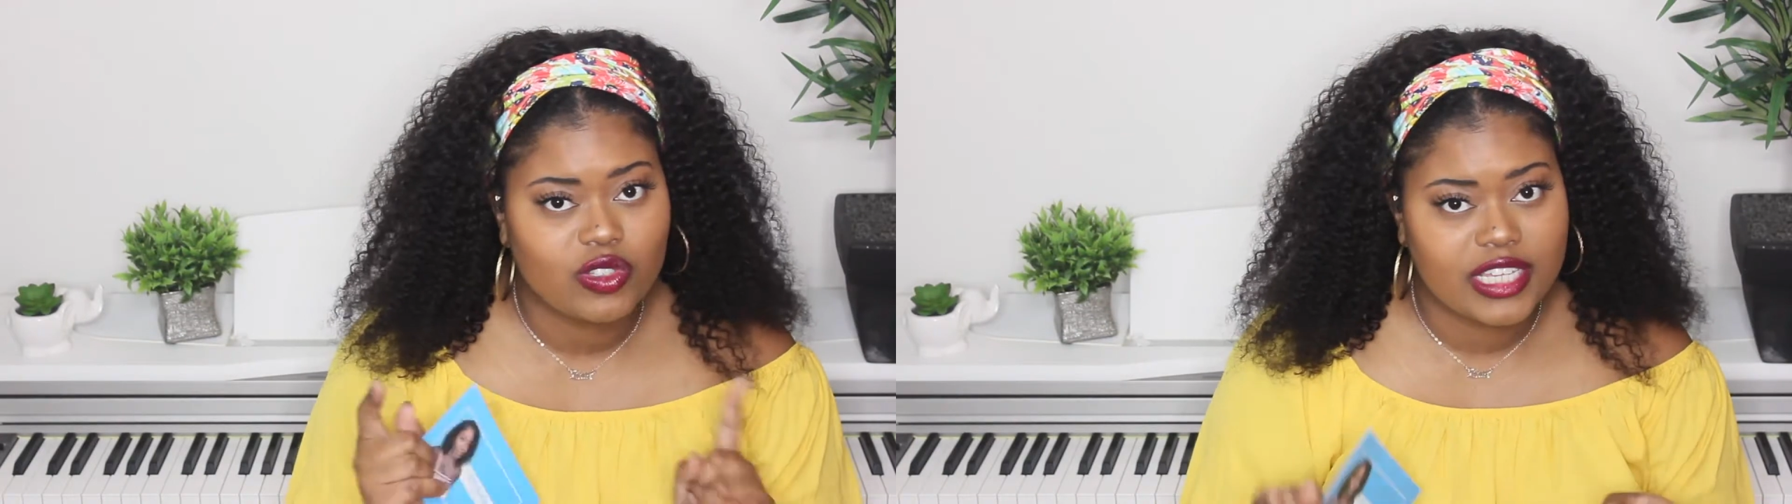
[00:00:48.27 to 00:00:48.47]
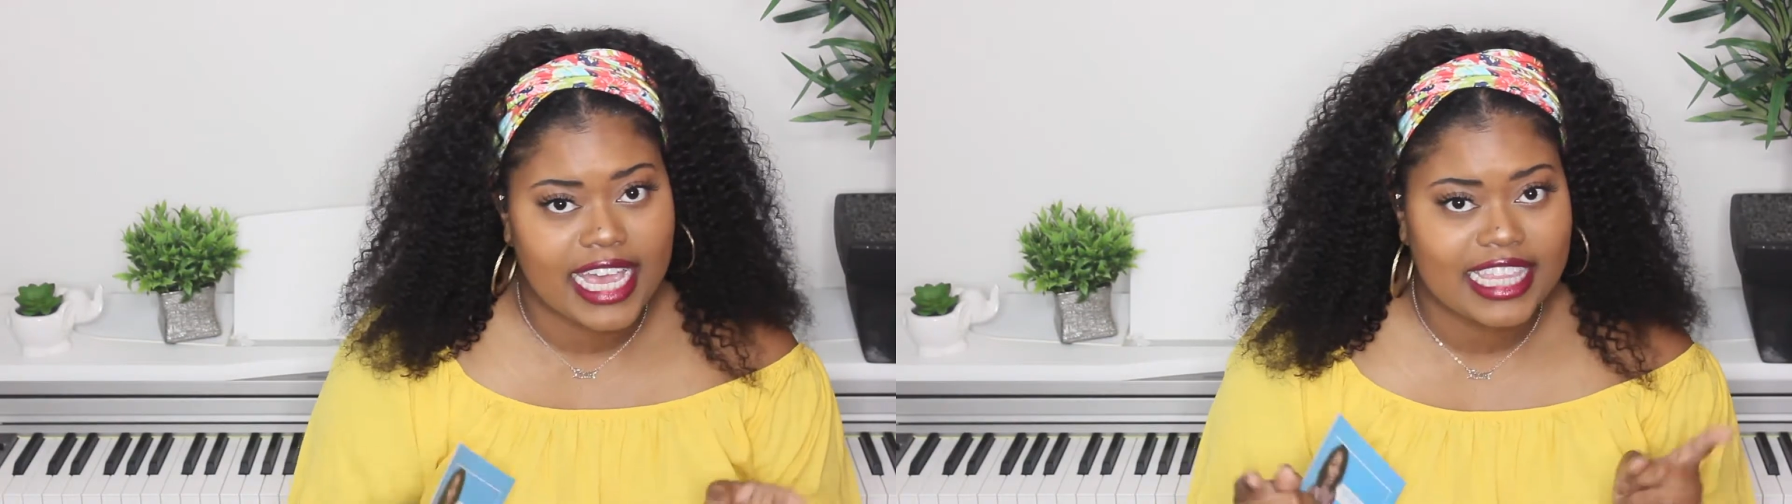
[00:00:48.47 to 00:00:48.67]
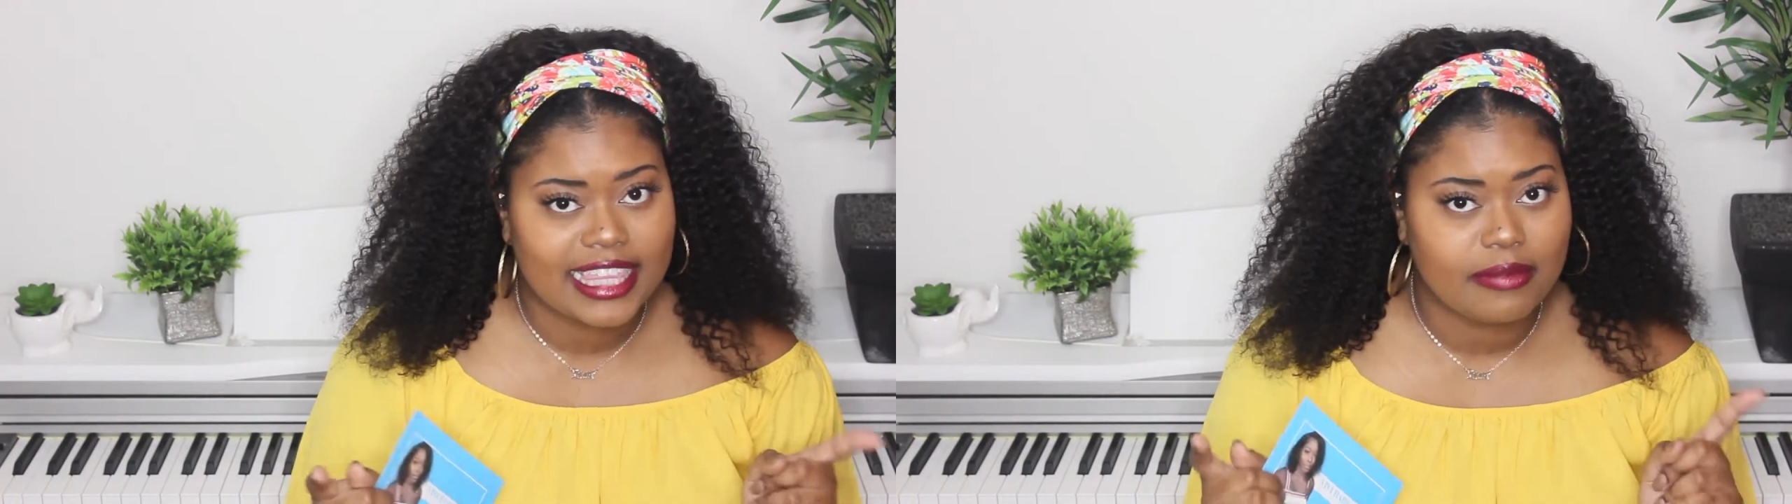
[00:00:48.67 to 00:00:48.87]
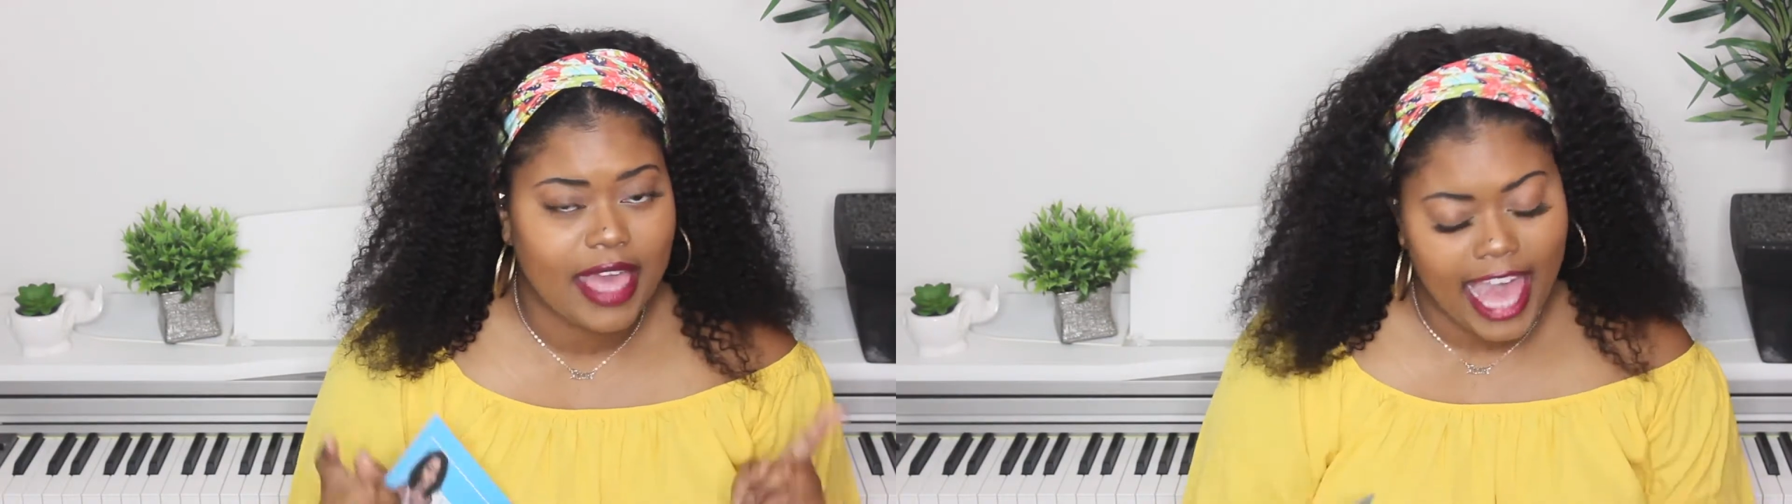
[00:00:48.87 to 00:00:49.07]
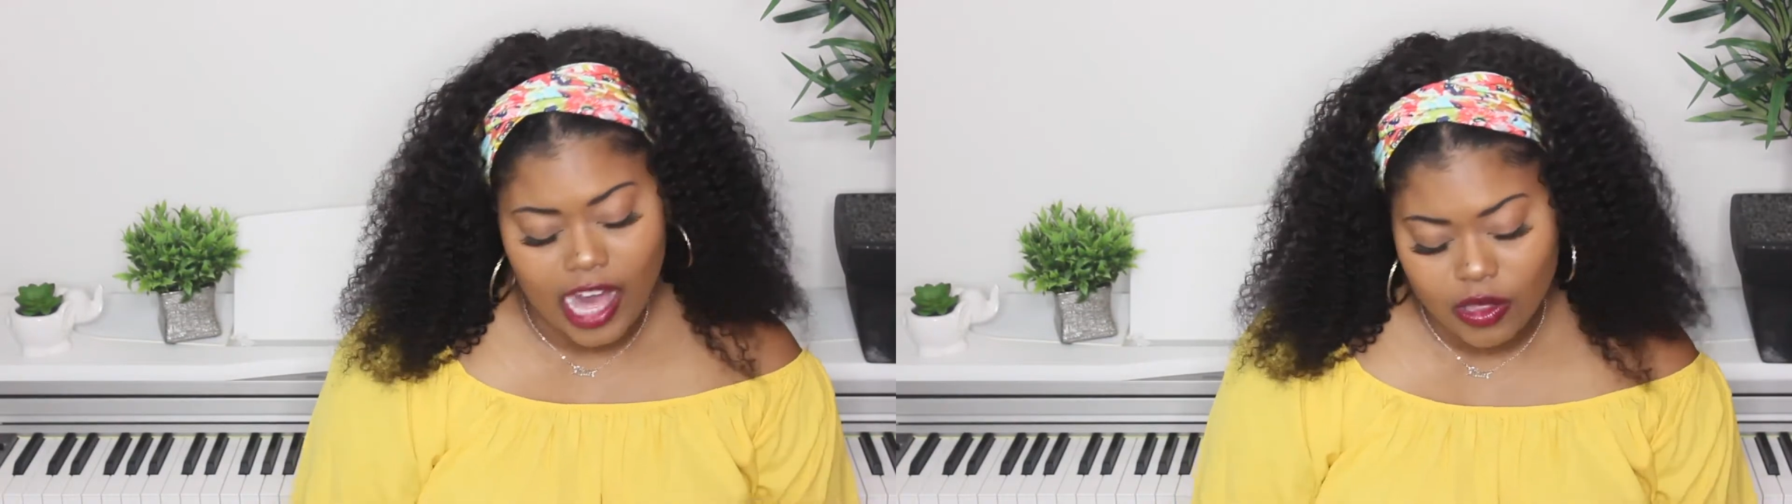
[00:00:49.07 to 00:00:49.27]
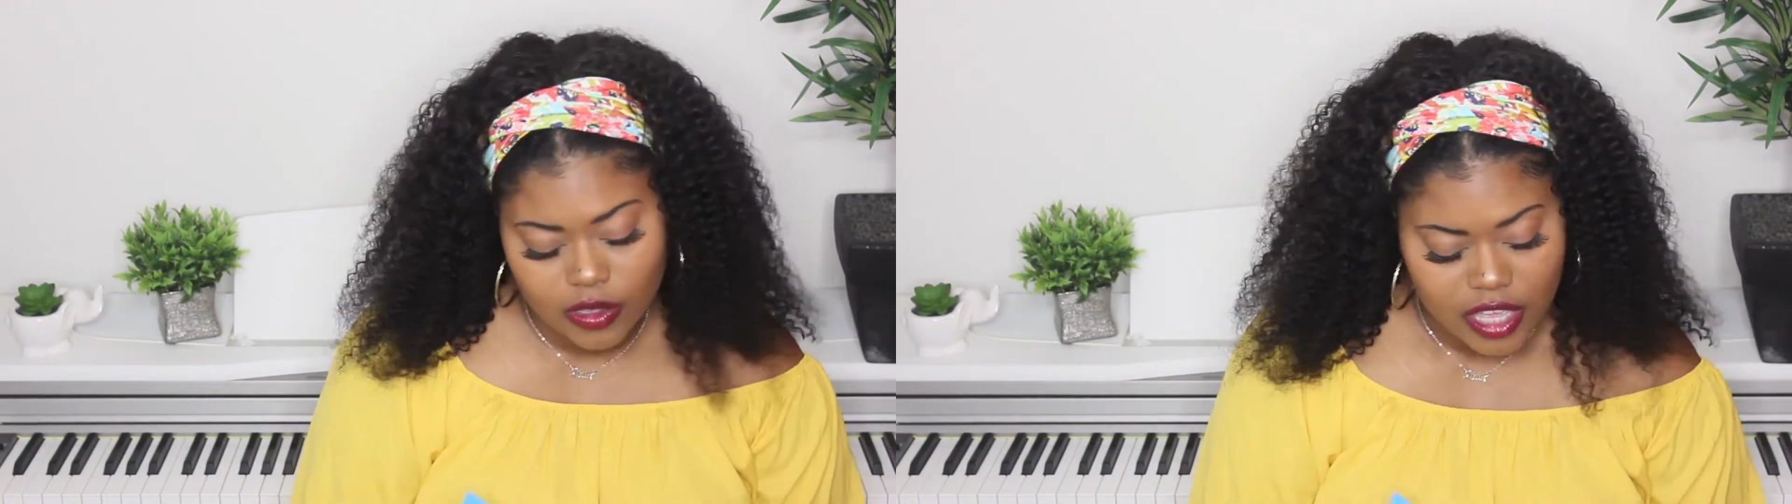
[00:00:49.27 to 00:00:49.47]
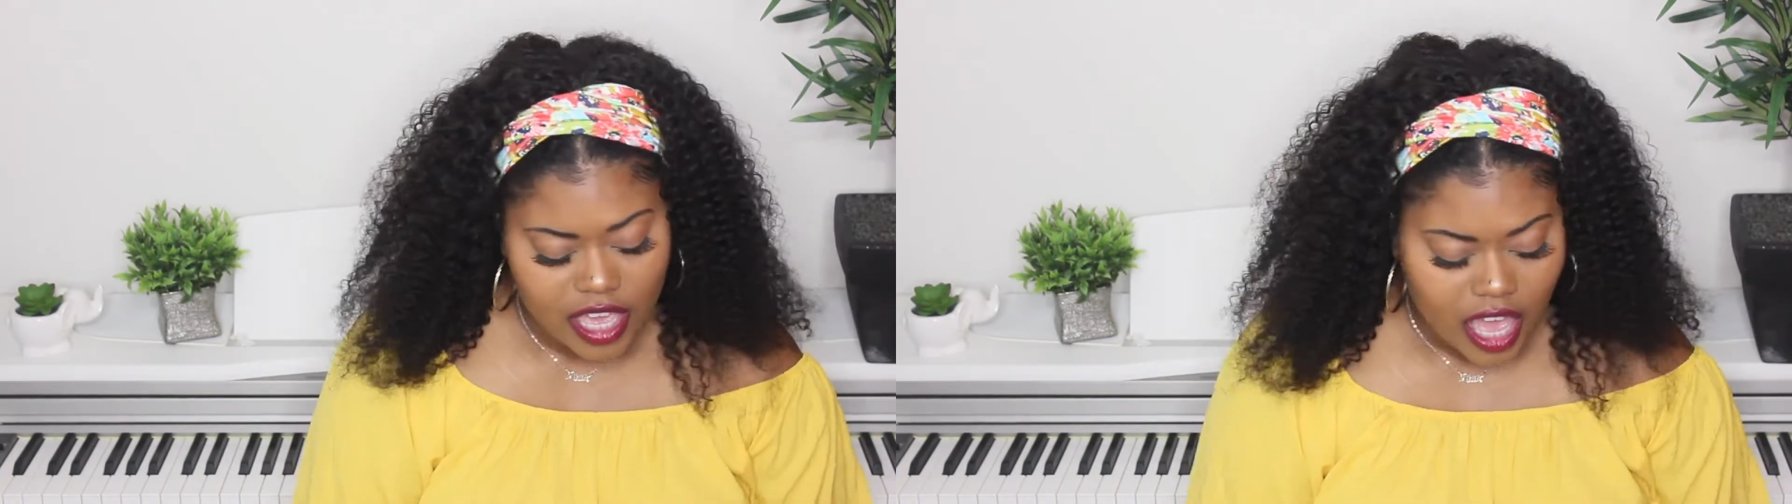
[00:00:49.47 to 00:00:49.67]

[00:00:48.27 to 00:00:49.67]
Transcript: check them out.